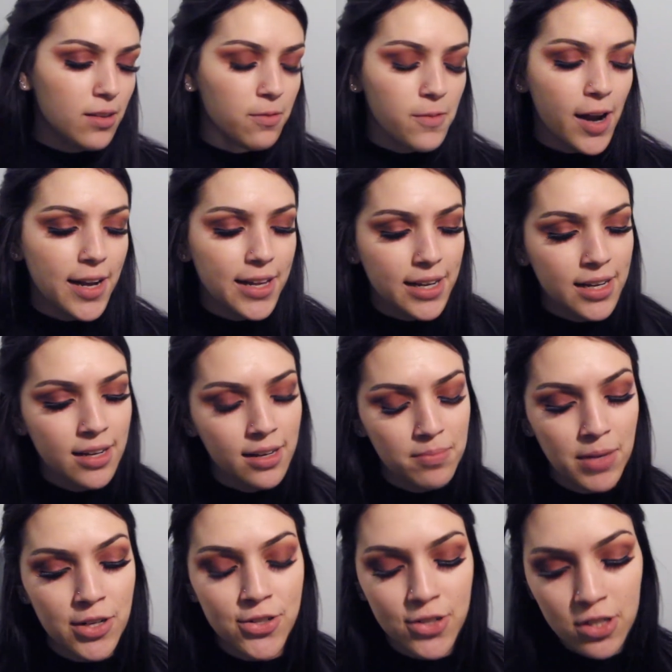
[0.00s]
writing in
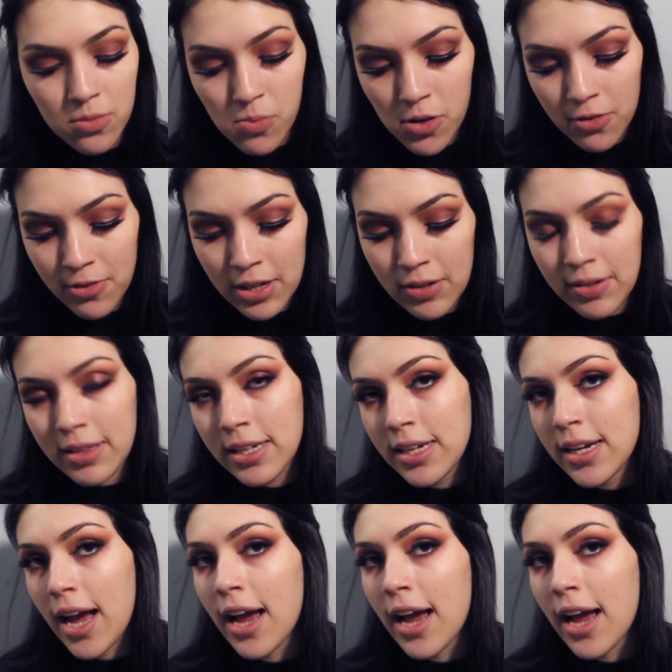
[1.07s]
my journal more frequently.